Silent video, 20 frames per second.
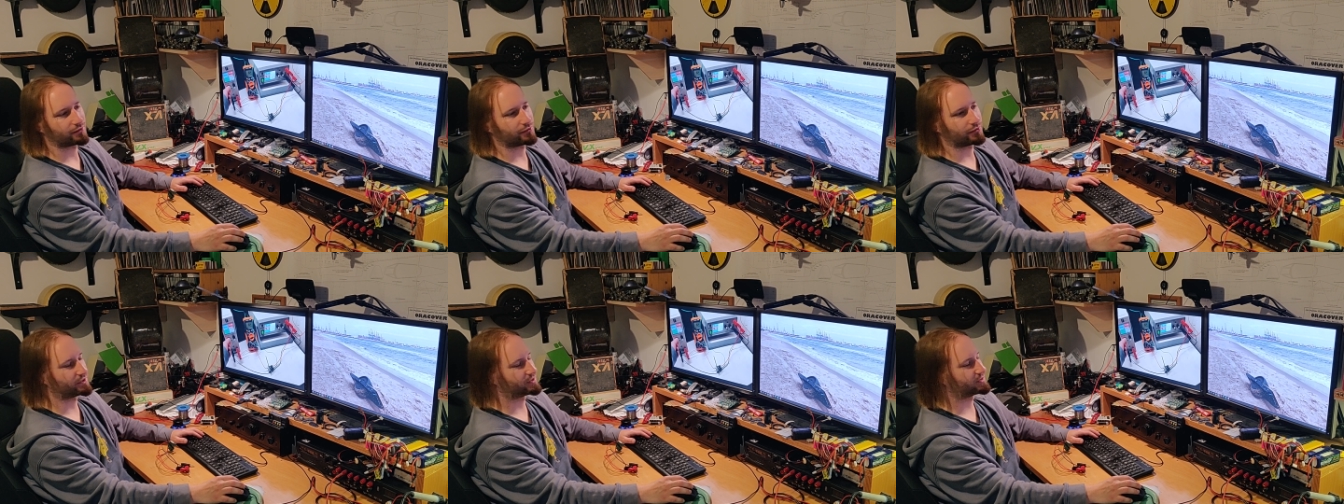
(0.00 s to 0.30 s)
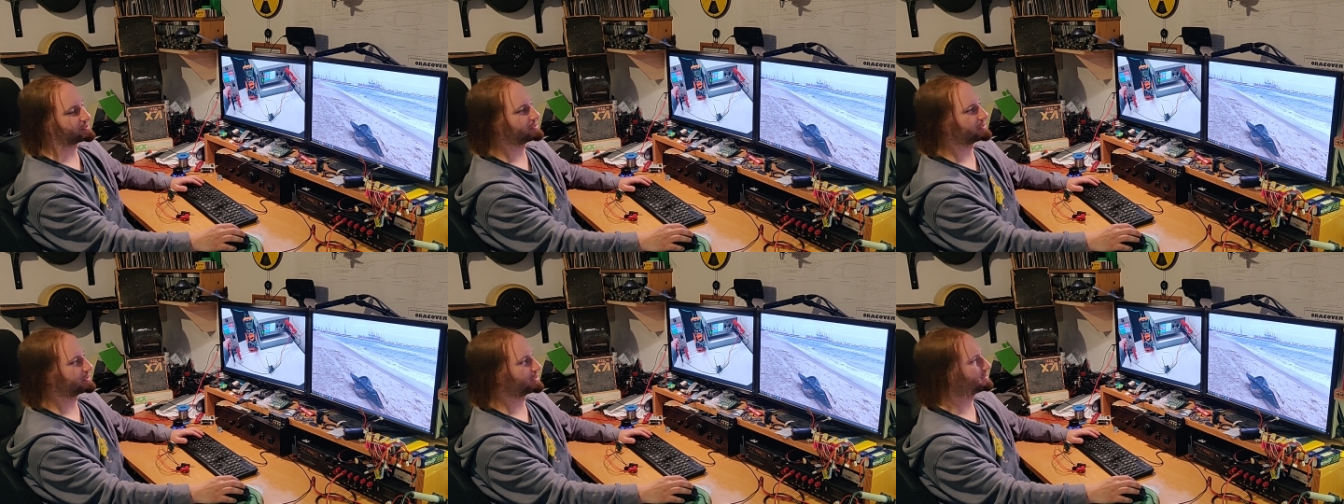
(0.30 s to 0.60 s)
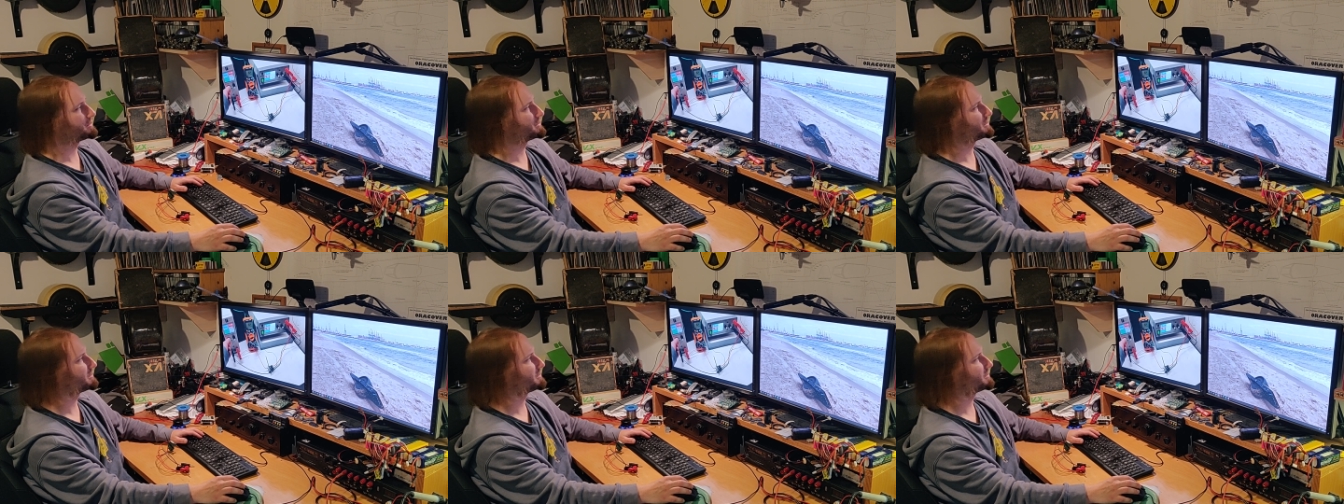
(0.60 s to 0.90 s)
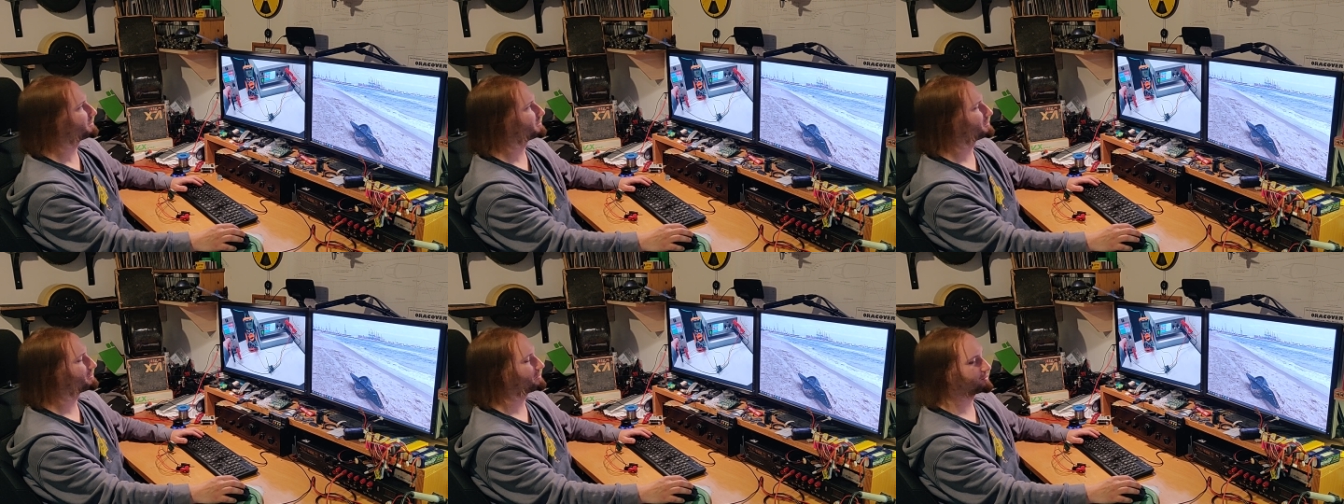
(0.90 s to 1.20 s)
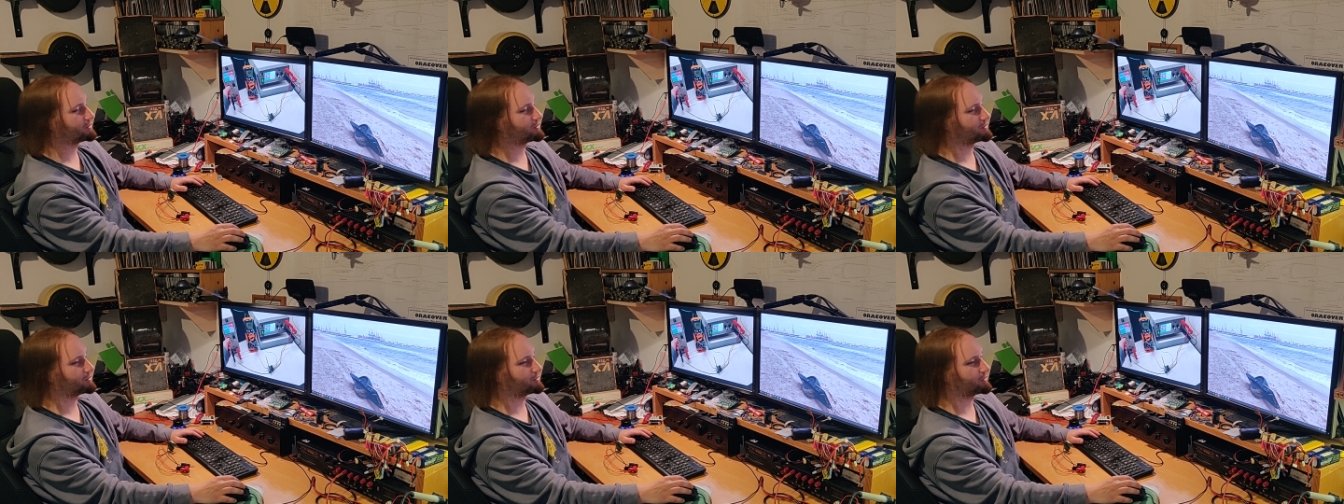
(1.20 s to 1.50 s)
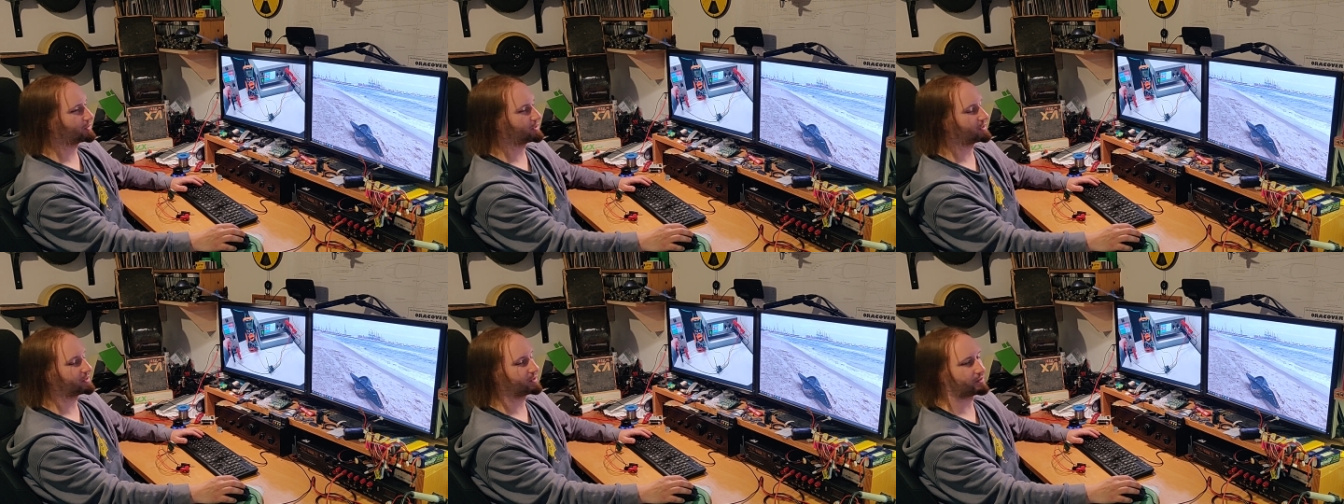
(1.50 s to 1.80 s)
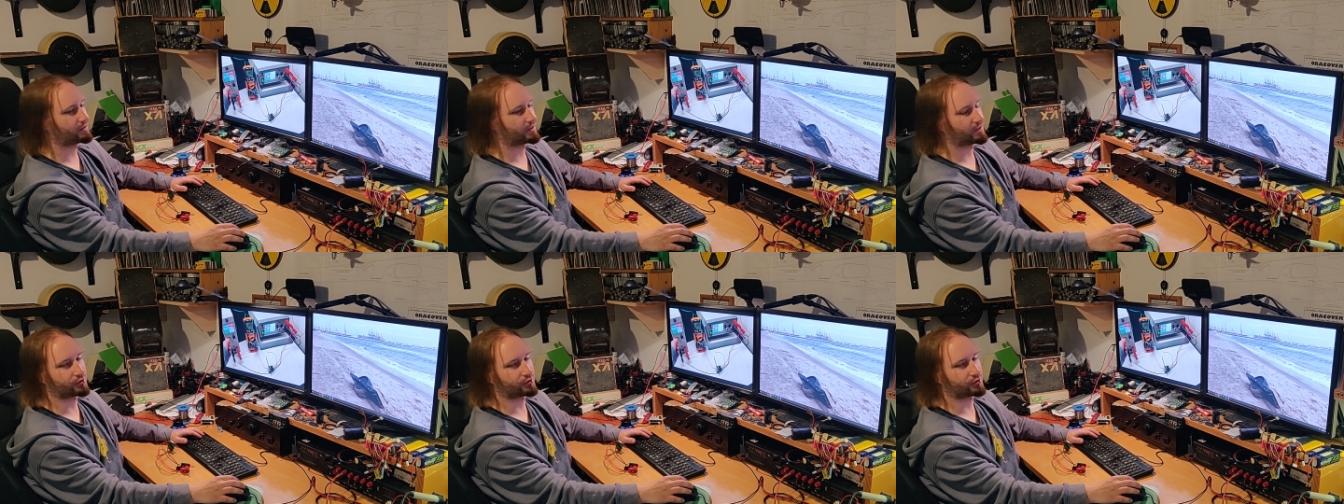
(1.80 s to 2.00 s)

we'll see that when I